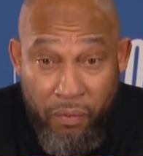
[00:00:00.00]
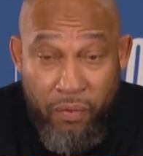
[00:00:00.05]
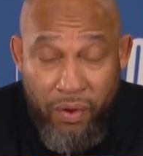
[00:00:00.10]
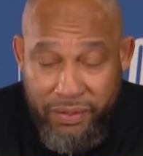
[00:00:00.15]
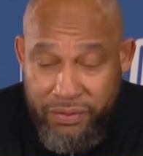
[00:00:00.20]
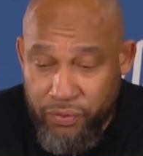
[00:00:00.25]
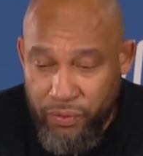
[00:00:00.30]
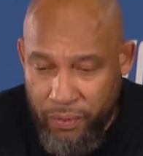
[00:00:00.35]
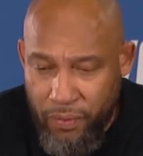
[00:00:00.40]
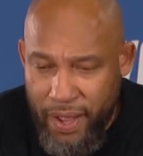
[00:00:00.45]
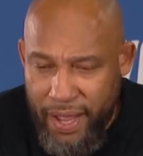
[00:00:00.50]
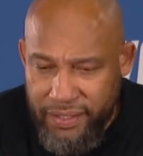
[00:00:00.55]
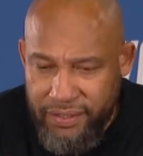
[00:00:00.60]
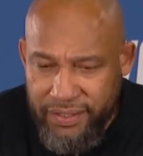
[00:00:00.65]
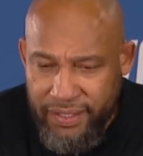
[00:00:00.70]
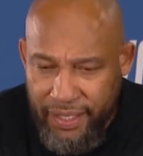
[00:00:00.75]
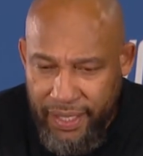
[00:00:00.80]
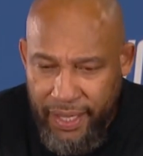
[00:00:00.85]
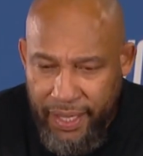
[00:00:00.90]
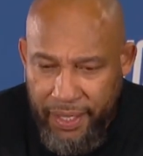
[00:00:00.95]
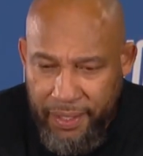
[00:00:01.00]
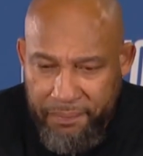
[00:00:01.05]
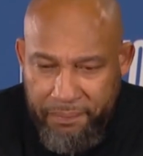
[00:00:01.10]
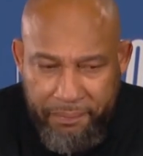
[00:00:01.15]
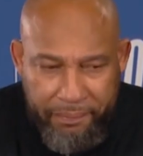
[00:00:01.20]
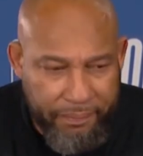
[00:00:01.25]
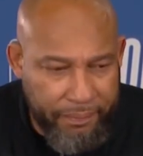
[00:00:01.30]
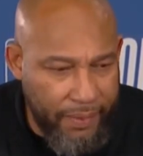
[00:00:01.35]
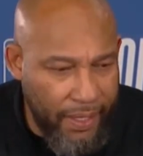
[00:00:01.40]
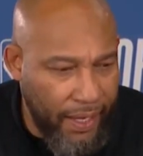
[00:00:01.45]
Once we watch the game,
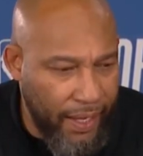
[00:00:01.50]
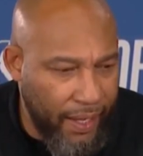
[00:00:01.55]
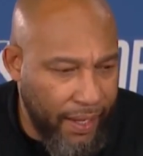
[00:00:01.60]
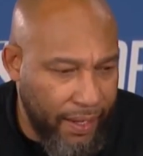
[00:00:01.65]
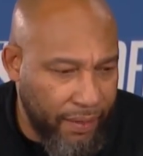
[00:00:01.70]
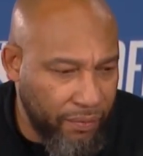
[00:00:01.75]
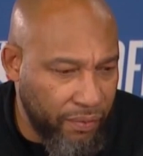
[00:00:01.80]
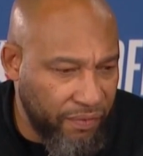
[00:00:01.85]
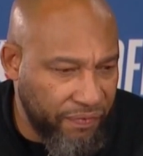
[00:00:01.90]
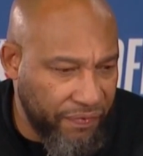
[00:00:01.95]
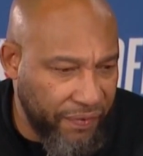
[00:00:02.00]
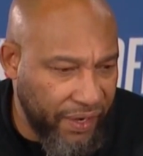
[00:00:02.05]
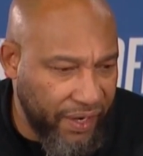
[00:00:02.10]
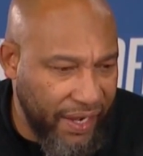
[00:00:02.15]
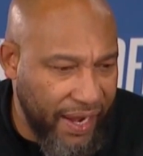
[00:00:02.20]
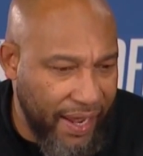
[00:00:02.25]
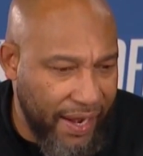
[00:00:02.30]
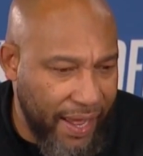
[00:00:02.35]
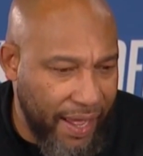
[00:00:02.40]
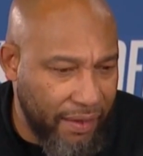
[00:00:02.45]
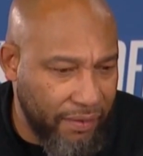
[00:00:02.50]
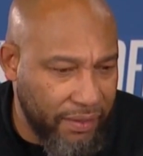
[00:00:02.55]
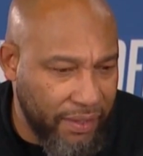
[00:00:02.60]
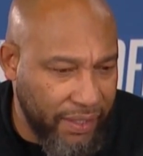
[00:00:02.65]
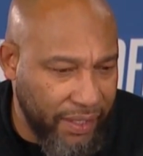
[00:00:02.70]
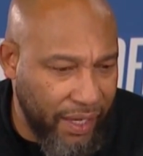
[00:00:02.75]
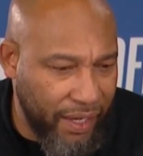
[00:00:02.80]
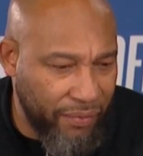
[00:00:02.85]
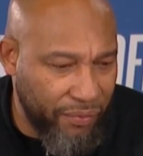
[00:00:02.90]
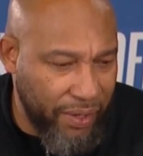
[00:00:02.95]
uh, we'll figure that out.
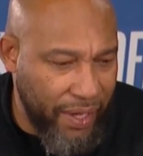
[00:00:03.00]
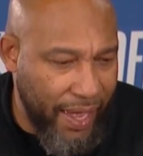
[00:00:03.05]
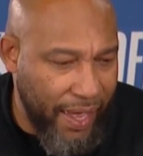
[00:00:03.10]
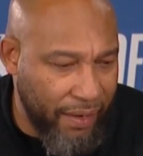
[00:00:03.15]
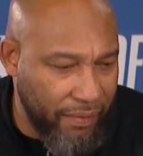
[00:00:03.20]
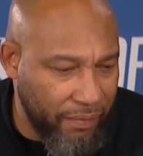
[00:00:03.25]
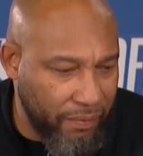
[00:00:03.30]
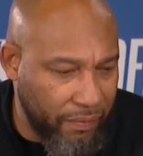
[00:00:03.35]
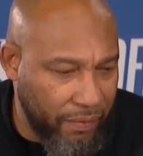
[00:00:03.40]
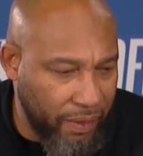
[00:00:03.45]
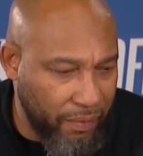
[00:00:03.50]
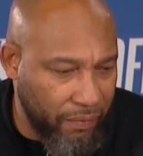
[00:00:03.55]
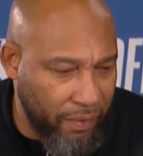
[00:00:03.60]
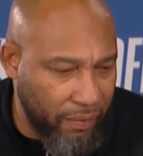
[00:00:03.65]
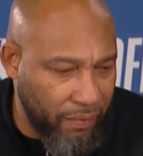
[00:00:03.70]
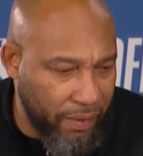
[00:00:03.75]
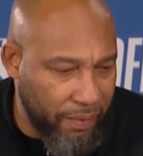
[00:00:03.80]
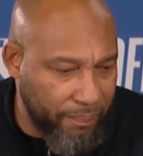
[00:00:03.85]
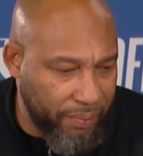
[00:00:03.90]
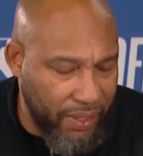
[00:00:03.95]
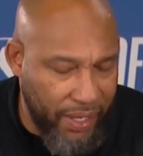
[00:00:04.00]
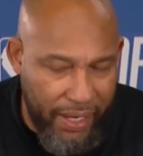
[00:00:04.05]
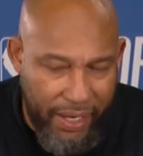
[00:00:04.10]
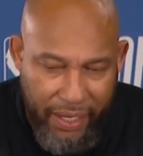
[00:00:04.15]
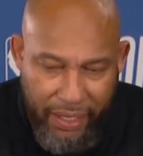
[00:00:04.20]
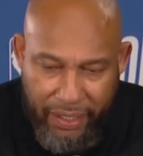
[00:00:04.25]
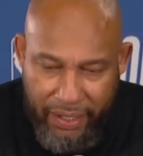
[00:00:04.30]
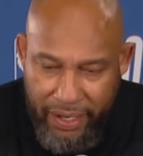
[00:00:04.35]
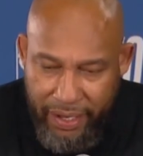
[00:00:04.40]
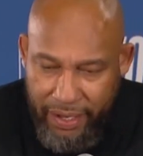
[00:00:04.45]
Again, we had we, we, we
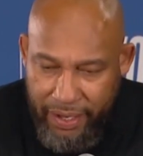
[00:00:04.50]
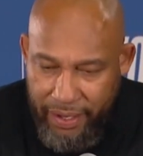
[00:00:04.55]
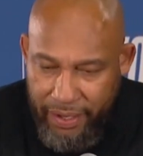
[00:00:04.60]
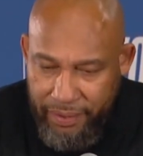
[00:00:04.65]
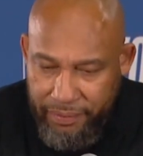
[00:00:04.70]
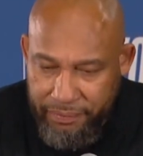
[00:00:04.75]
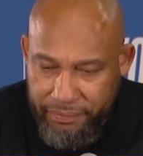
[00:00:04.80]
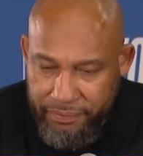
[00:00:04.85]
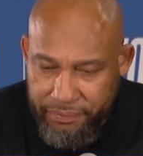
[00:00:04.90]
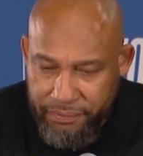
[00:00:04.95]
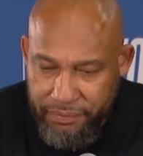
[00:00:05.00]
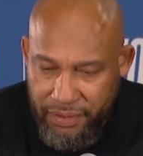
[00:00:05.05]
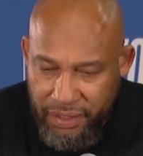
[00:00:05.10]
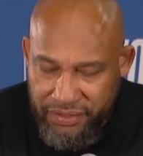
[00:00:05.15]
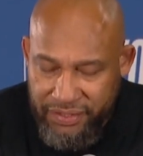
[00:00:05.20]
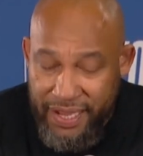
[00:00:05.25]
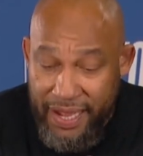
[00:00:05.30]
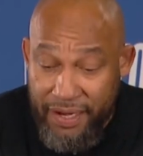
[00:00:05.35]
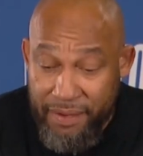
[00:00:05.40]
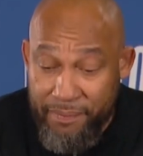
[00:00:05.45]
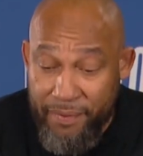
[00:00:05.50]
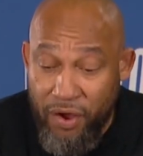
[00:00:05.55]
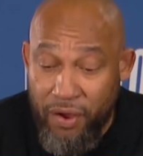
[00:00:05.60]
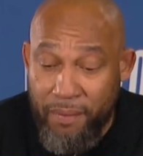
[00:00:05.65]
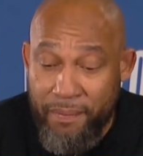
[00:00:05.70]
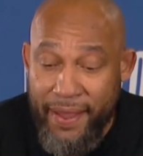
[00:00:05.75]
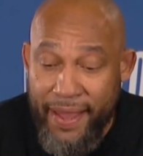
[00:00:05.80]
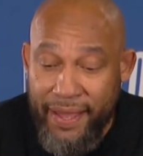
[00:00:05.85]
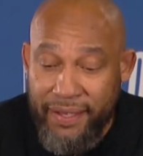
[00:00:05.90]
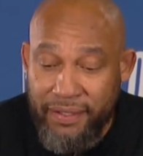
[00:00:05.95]
played uh, a solid
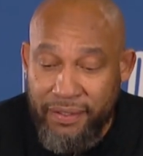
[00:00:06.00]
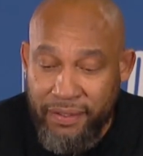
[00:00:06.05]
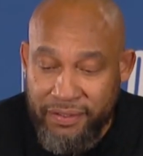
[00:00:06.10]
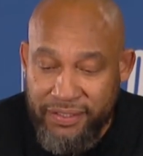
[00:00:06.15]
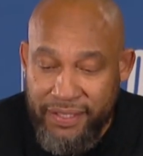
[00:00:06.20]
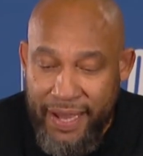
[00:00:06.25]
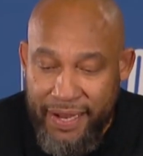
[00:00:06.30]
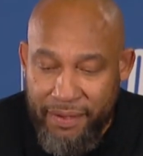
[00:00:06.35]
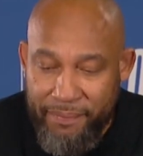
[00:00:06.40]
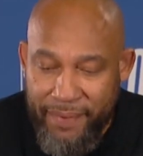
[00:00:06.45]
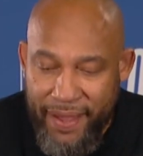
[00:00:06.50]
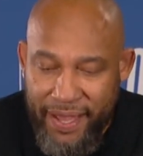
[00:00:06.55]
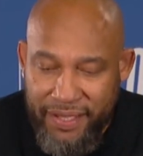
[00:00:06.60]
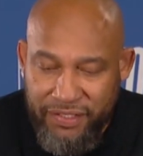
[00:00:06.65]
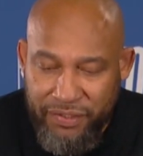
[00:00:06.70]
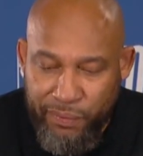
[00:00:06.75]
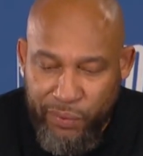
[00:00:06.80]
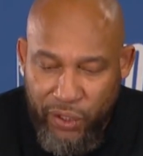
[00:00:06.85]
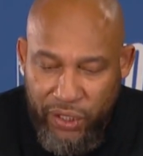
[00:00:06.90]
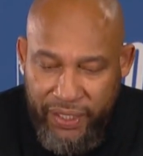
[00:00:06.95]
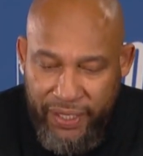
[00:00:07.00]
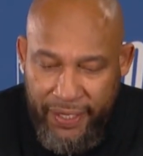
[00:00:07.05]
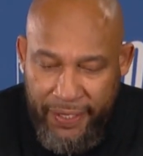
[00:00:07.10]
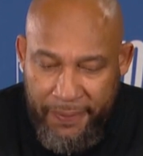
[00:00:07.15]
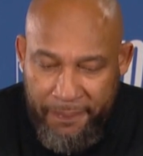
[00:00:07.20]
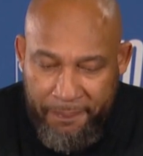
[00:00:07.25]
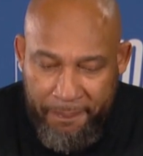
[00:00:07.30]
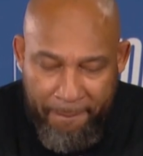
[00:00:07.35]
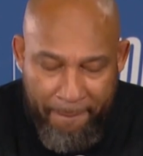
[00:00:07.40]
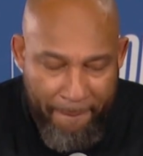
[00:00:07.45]
ball bat, a solid basketball
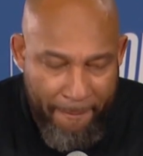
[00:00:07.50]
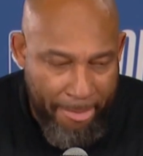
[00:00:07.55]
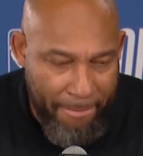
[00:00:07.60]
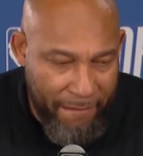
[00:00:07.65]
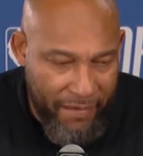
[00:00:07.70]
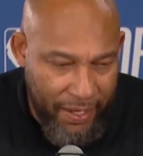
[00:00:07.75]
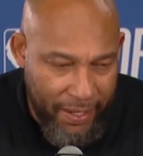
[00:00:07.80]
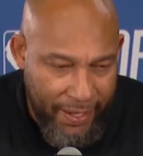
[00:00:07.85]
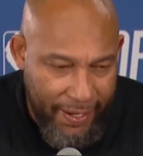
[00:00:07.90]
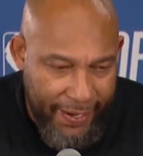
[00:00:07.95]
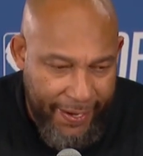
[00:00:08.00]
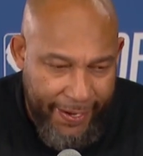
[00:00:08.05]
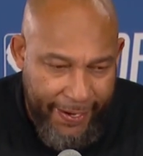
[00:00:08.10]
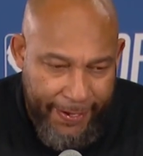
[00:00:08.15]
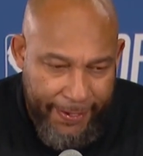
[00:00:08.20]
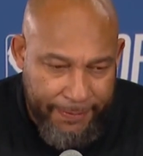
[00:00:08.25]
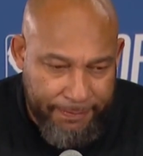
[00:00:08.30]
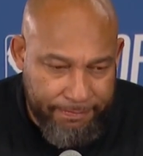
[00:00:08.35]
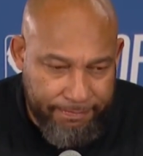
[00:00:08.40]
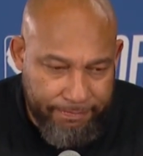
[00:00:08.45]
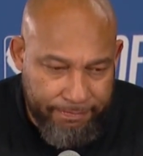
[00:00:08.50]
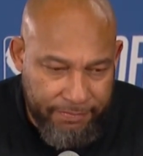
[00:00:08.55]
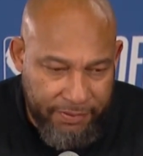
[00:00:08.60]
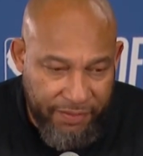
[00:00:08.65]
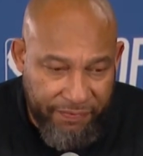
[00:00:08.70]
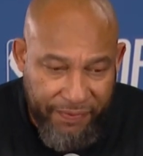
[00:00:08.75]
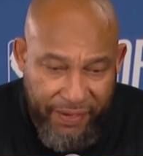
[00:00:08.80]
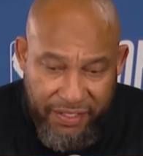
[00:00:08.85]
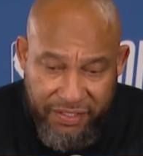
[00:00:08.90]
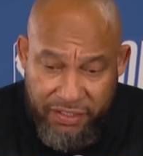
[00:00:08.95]
game um,
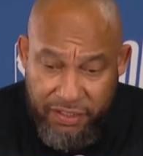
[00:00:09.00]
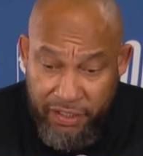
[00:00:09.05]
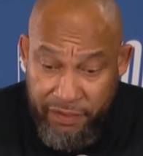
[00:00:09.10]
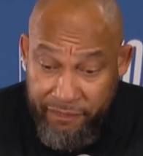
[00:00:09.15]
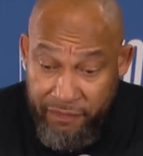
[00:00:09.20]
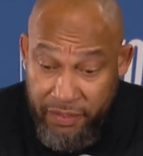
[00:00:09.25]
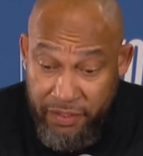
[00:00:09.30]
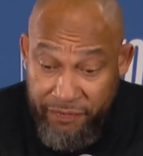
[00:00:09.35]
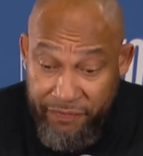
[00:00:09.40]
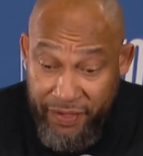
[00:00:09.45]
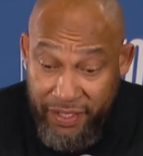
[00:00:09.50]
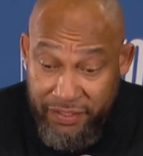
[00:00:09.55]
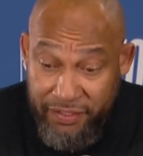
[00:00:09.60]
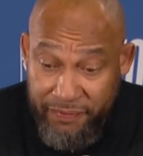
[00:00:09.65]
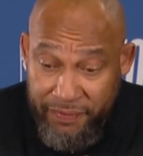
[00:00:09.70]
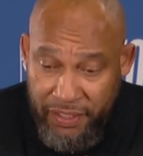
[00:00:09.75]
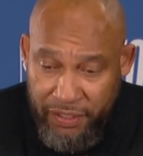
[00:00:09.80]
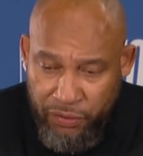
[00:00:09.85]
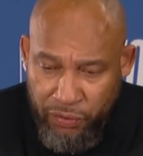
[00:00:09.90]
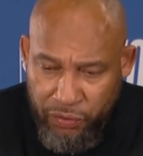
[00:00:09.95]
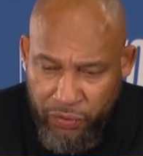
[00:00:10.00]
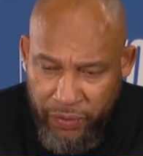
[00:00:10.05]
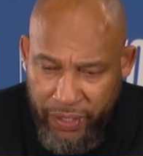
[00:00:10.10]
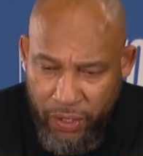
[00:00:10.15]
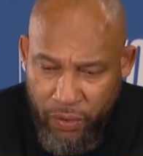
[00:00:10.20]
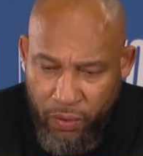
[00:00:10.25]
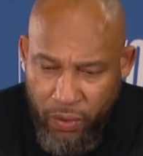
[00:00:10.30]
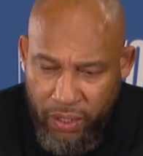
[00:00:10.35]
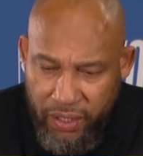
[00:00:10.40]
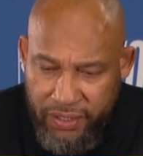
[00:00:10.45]
defensively defensively through three
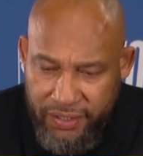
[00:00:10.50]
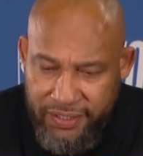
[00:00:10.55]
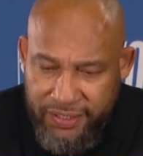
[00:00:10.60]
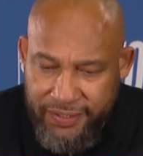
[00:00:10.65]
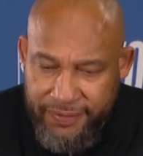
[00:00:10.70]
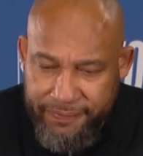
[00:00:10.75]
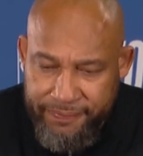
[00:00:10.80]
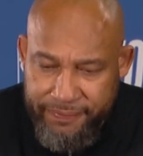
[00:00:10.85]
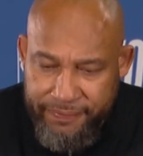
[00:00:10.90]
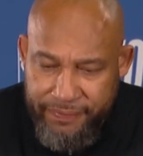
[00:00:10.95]
quarters.